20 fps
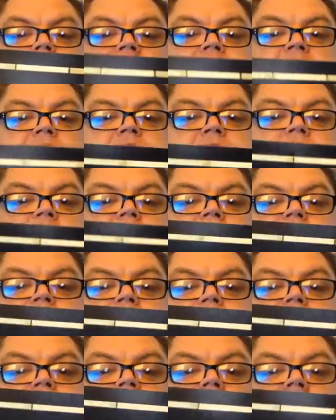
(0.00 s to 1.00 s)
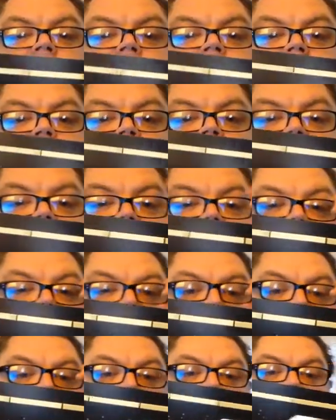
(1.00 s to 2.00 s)
It's actually a lovely looking planet.
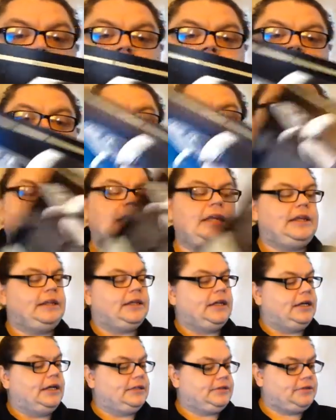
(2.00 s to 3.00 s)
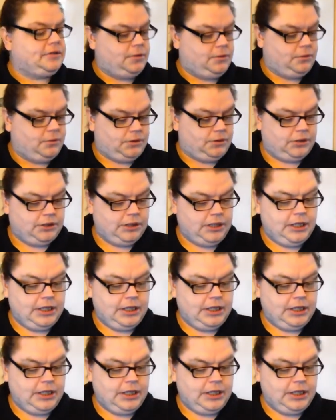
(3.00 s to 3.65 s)
Yeah, I like that. That's cool.